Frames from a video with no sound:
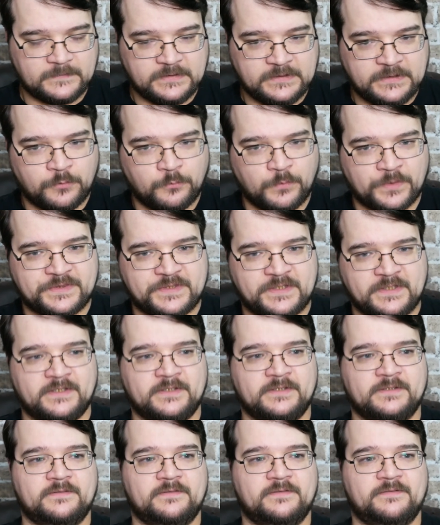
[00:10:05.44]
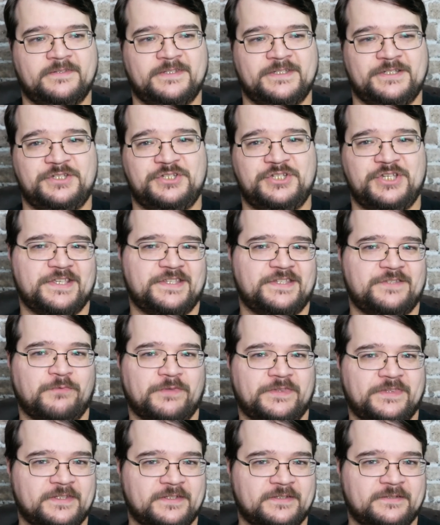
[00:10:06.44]
you know, what the gist,
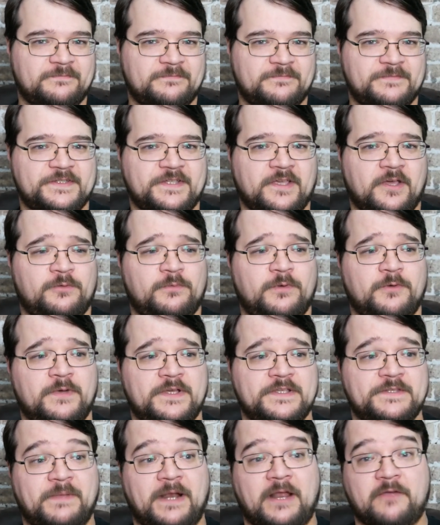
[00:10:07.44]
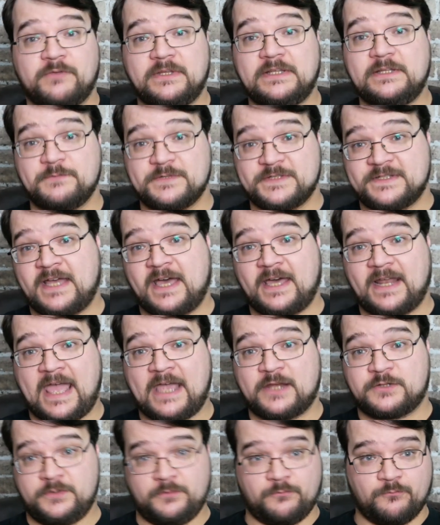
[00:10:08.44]
what the scuttlebutt was. But I really was not
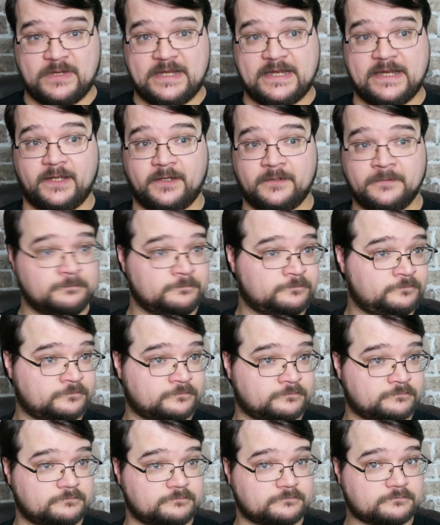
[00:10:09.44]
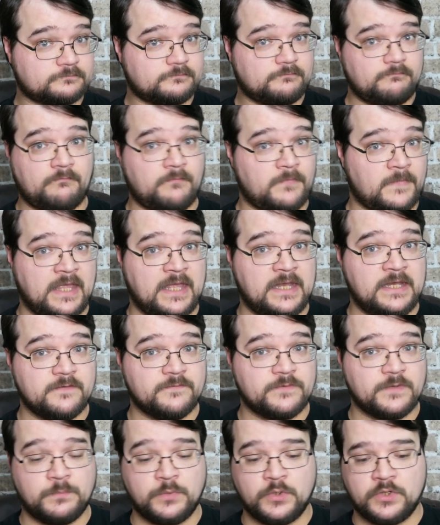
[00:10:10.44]
actually reading any
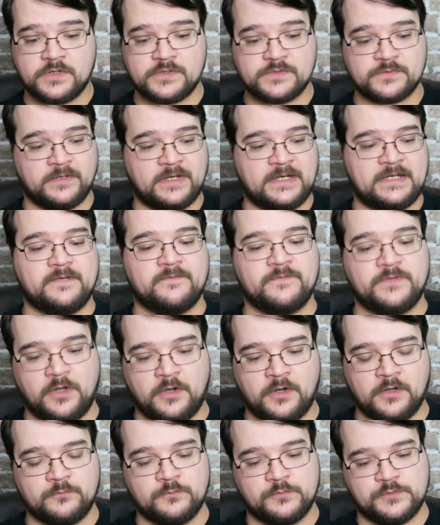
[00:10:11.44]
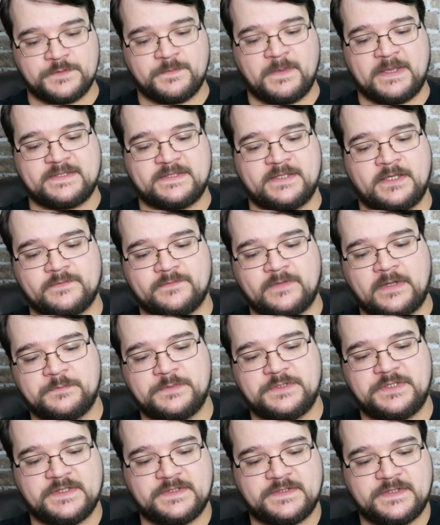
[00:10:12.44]
of the books or any of the hard rules myself. I
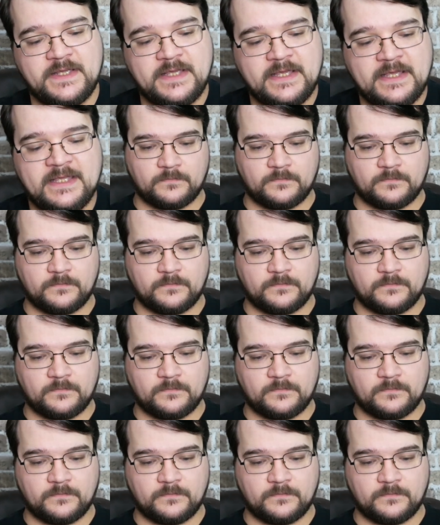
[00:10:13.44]
was just